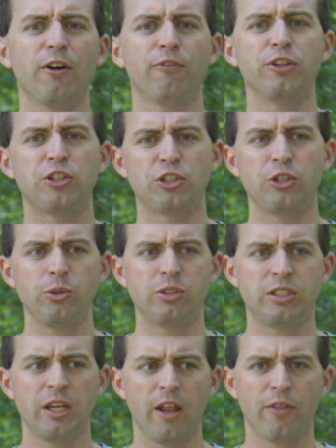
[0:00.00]
of the shoot
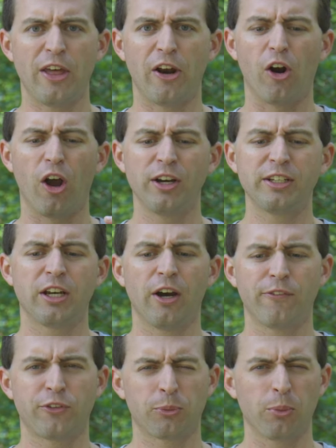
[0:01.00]
that are
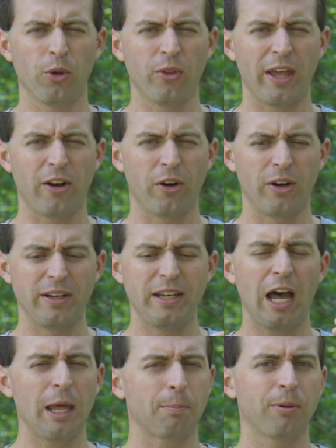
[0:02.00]
uncomfortable, that are
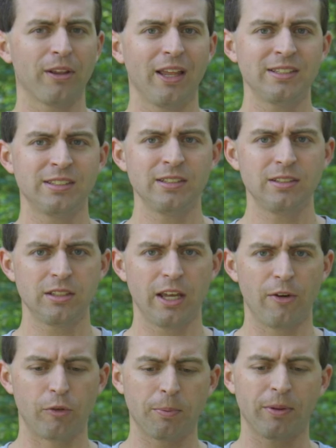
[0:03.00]
not pleasant,
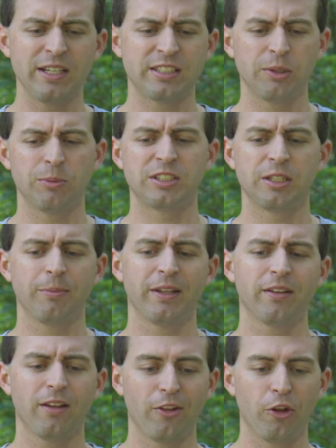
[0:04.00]
and replace them with
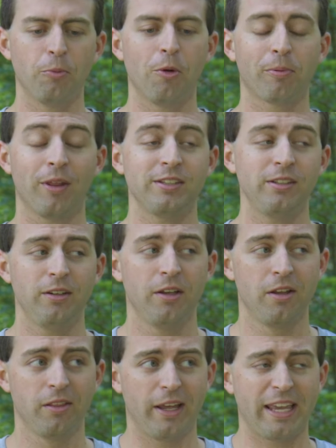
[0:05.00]
something a little more pleasant,
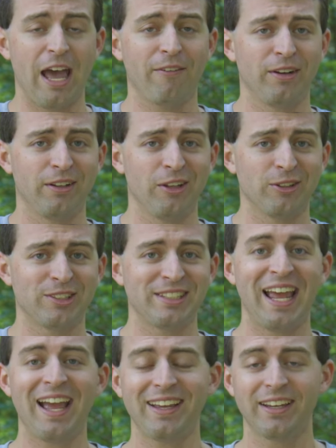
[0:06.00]
like having a little
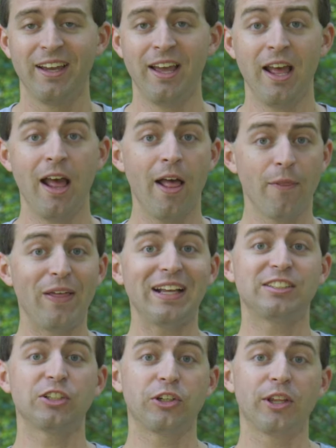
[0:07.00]
snack,
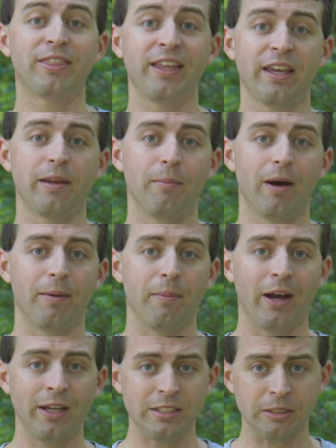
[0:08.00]
that's a good thing in my
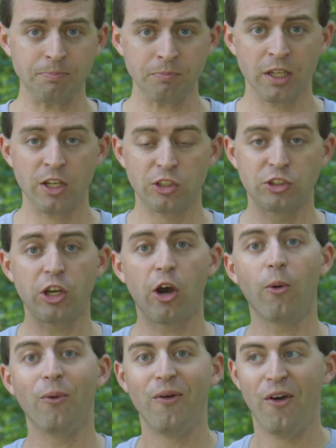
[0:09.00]
mind.
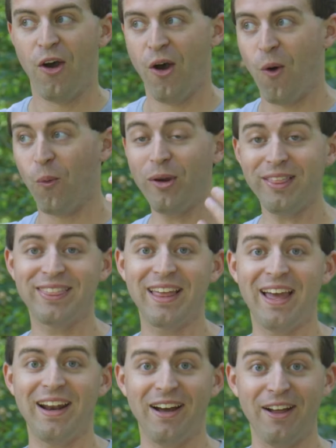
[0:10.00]
So, with
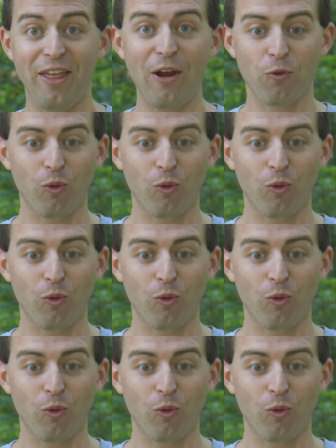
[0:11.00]
that, uh, that